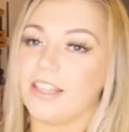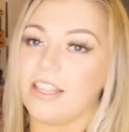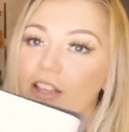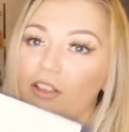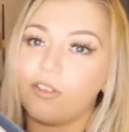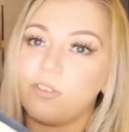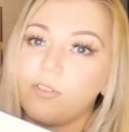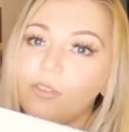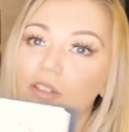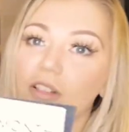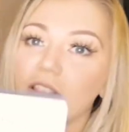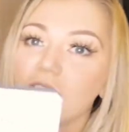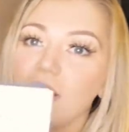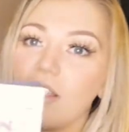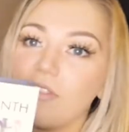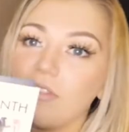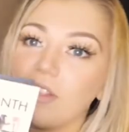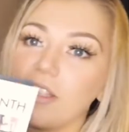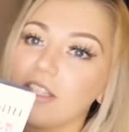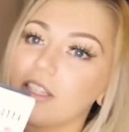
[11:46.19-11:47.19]
There, you
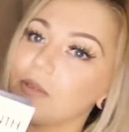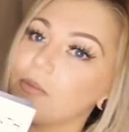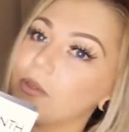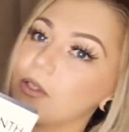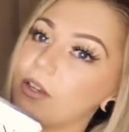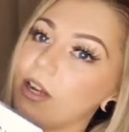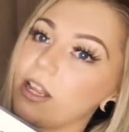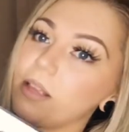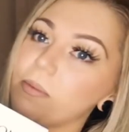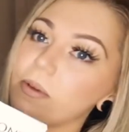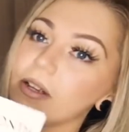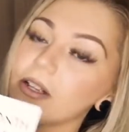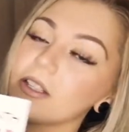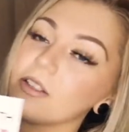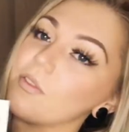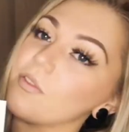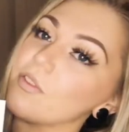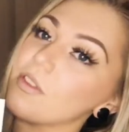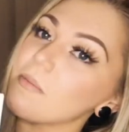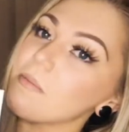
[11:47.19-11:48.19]
lovely
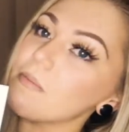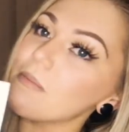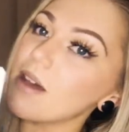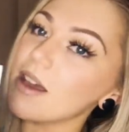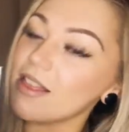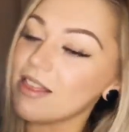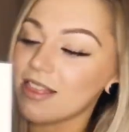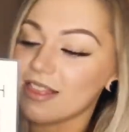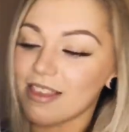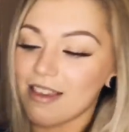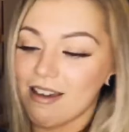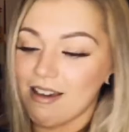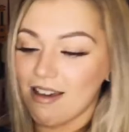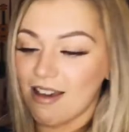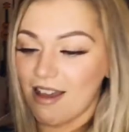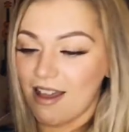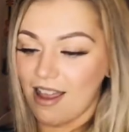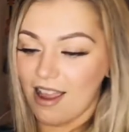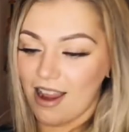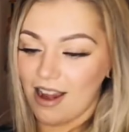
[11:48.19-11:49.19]
subscribers of the month
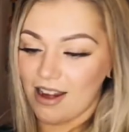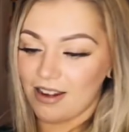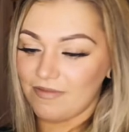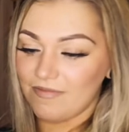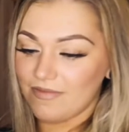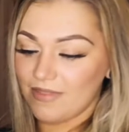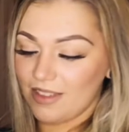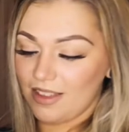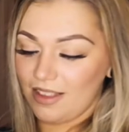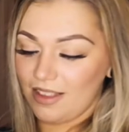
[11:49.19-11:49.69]
are.